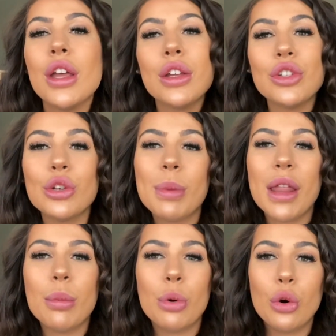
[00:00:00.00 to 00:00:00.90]
chill by
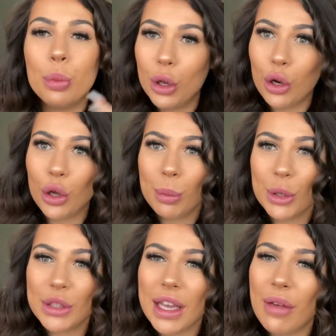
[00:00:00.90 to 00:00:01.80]
the pool, but look
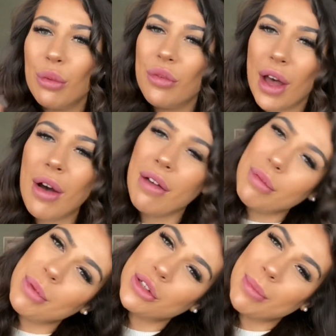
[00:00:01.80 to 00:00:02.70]
put together without
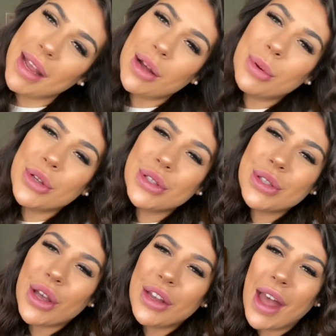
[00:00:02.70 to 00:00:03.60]
having much makeup on.
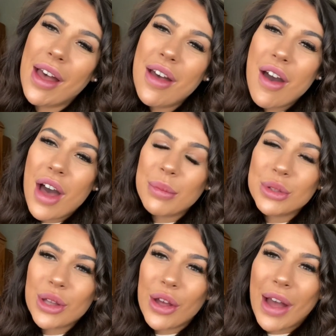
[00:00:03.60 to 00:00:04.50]
So yeah, I'm
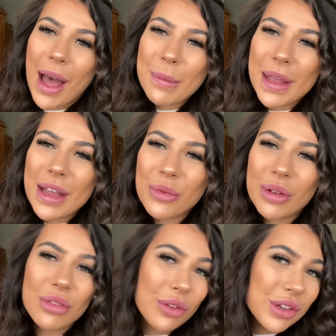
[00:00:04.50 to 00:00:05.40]
so happy
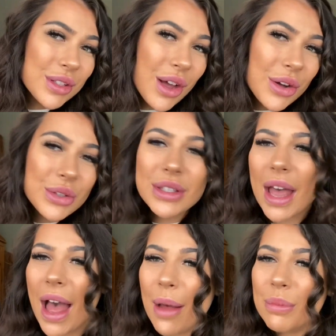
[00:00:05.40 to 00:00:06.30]
with the results.
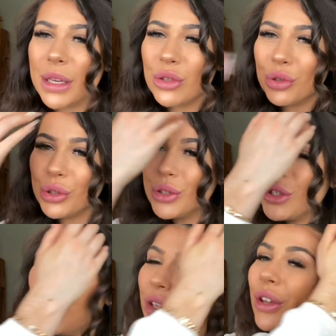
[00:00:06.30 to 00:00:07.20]
And be sure
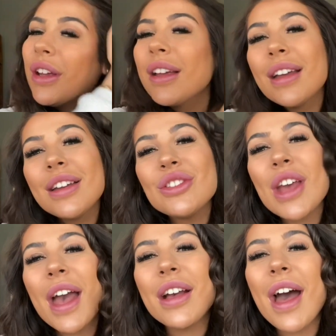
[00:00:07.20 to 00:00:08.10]
to
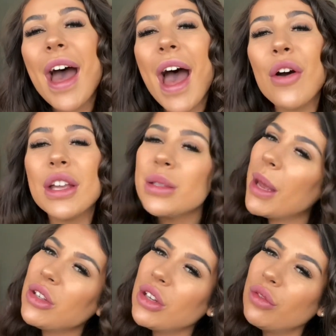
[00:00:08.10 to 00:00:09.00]
check her out,
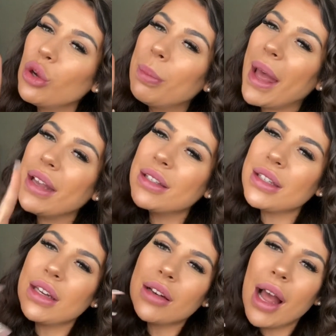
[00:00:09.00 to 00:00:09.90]
especially if you're based
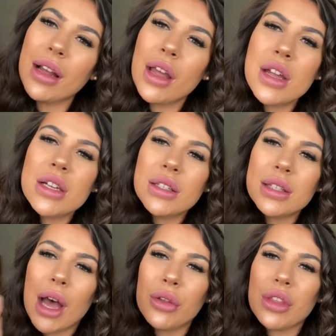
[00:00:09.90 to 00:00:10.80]
in like
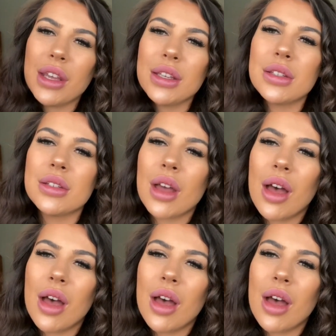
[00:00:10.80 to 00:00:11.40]
southeast